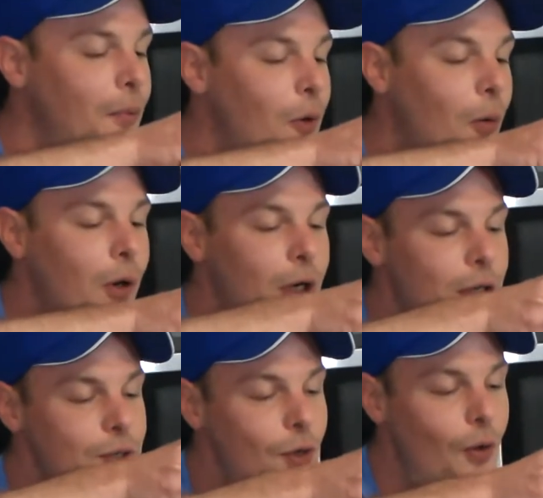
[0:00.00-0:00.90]
more. We're going to
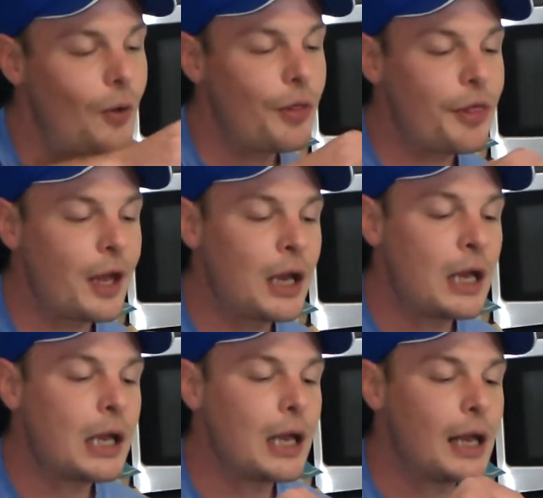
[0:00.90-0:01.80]
use the whole thing.
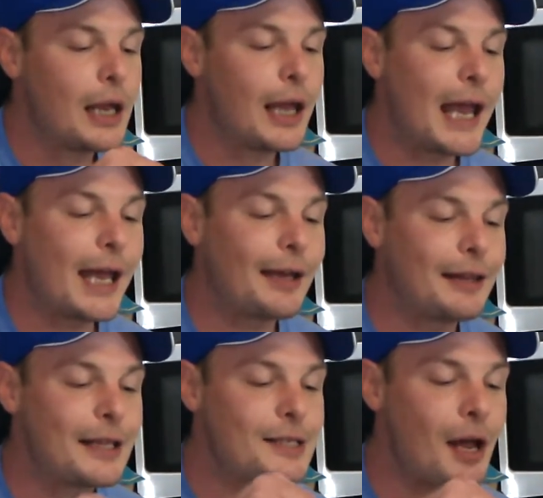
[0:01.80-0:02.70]

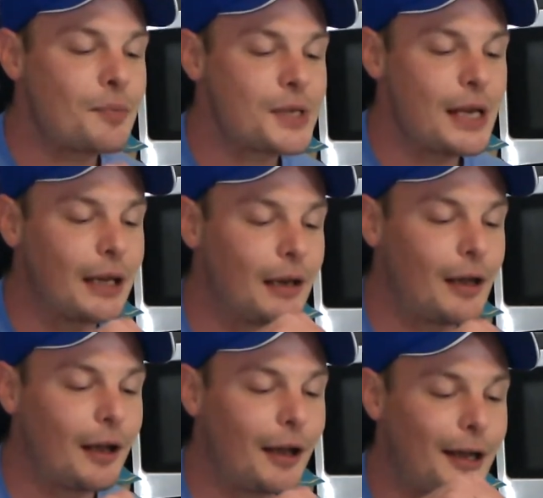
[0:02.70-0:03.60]
And this comes in
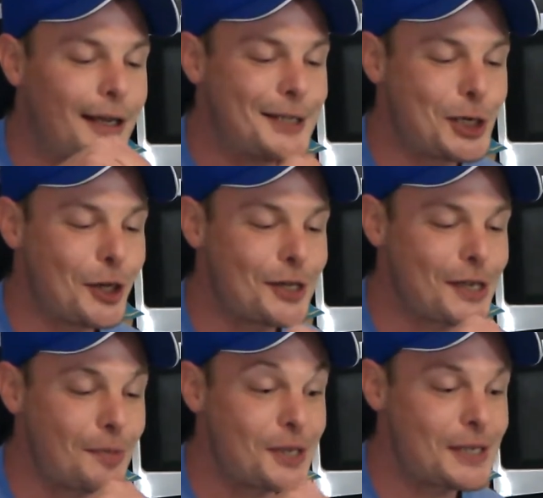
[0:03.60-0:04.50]
jail, this
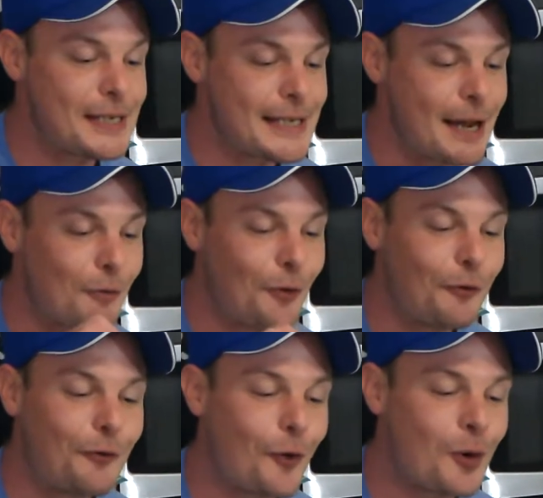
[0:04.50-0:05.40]
comes in several
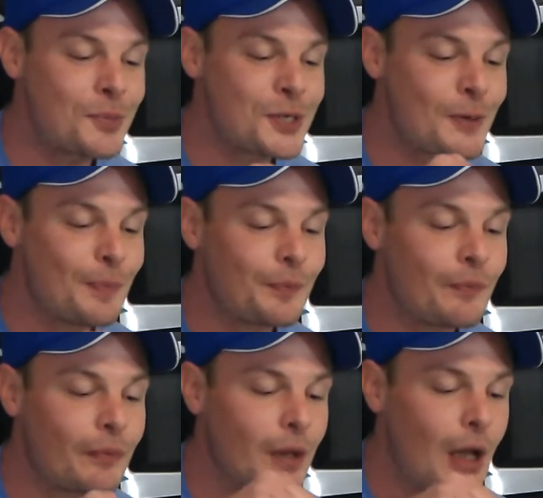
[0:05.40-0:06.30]
forms.
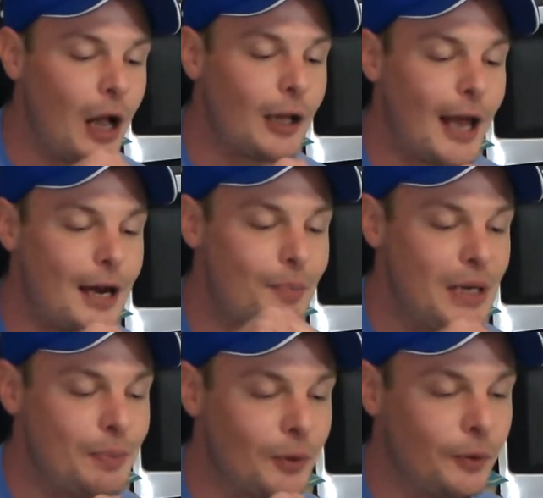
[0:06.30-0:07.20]
A lot of
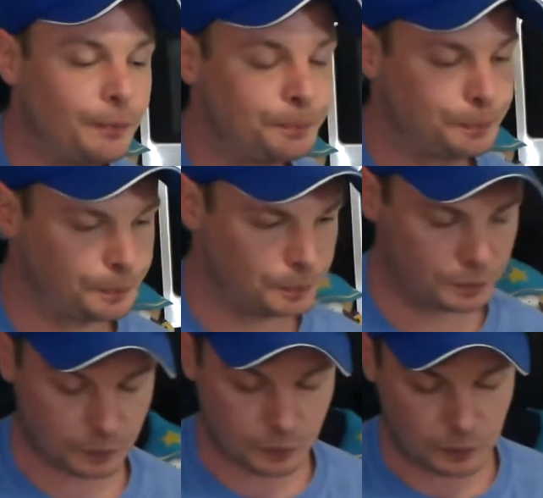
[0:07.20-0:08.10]
people
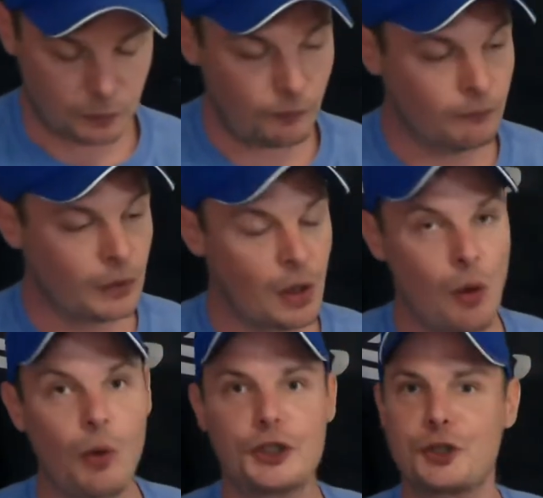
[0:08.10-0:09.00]

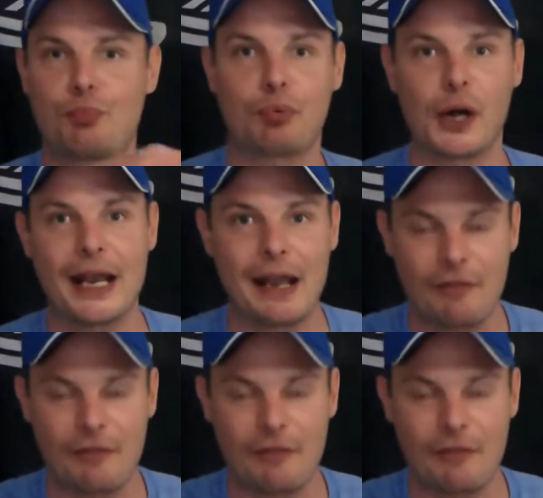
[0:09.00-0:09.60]
will just break